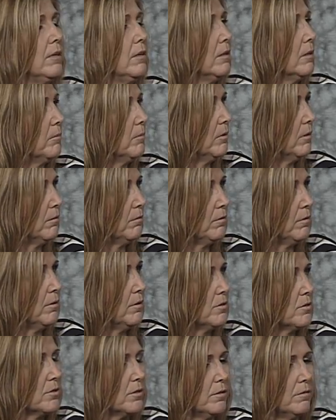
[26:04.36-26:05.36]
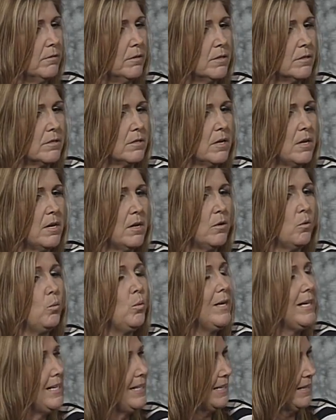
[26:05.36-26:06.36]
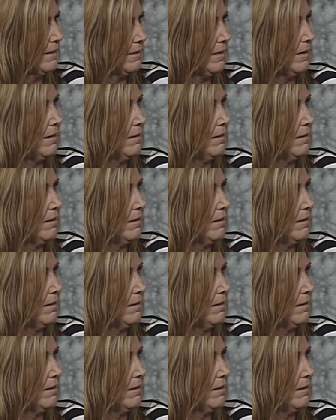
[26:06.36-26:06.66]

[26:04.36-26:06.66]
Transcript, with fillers: thank them enough for their service. We get